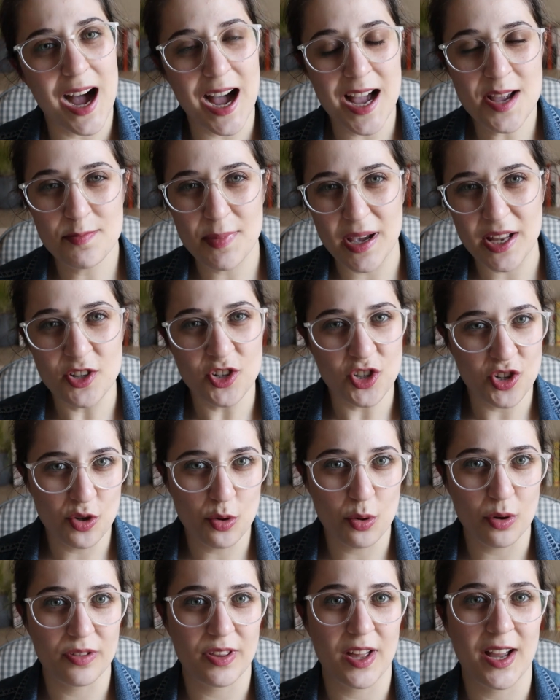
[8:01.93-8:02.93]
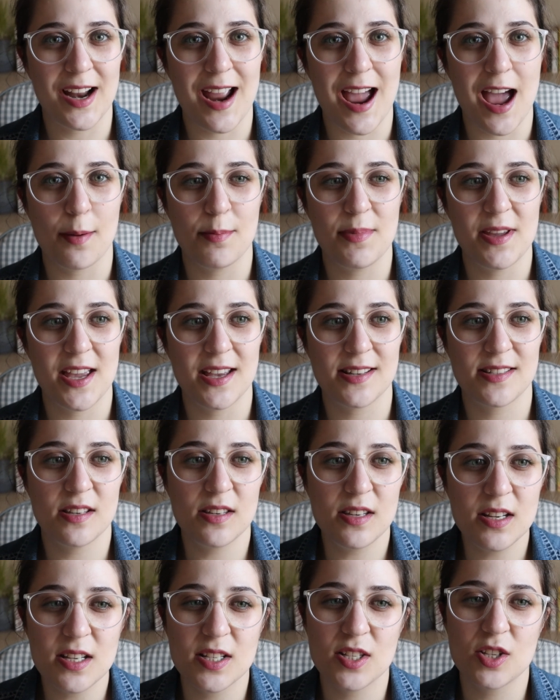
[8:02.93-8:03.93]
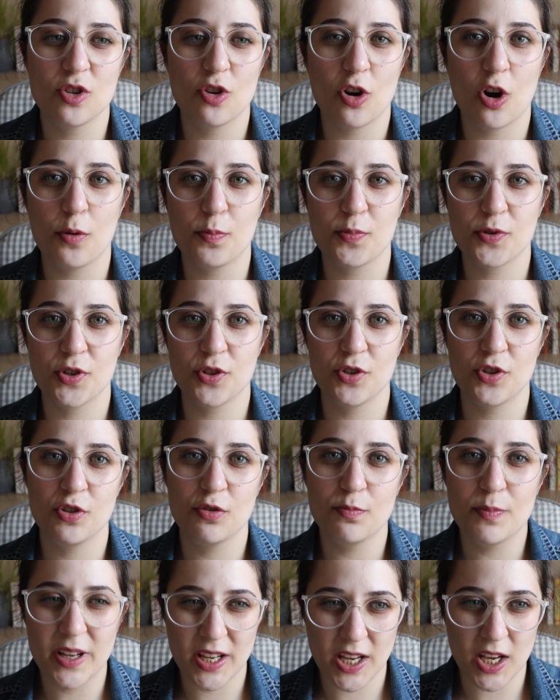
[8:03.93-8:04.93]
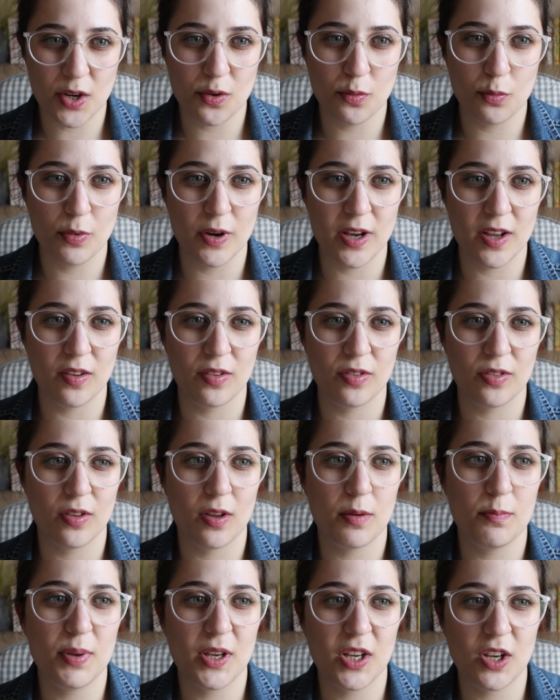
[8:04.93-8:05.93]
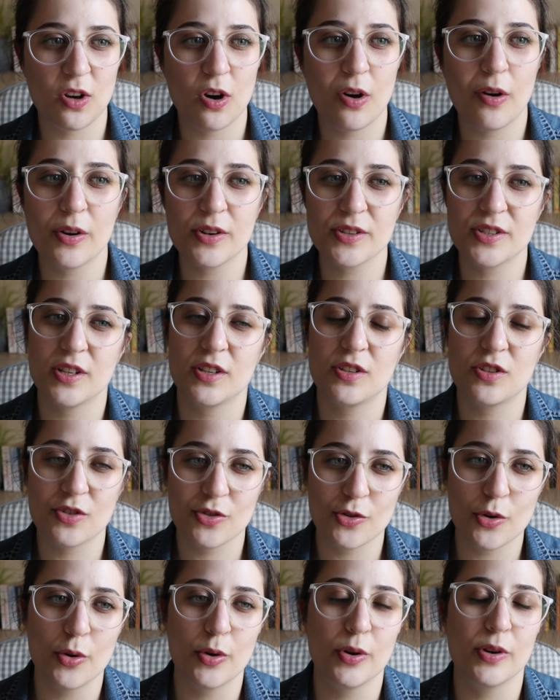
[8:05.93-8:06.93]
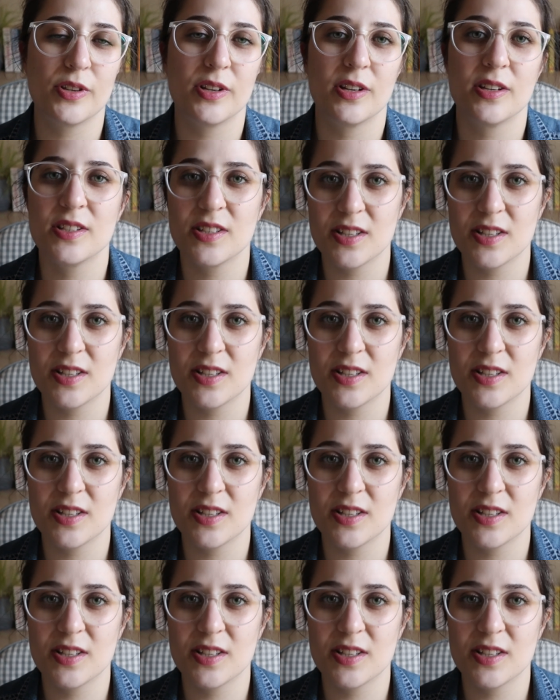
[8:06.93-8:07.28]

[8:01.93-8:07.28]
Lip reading: I mentioned Northanger Abbey as a decent option to begin with because it's short,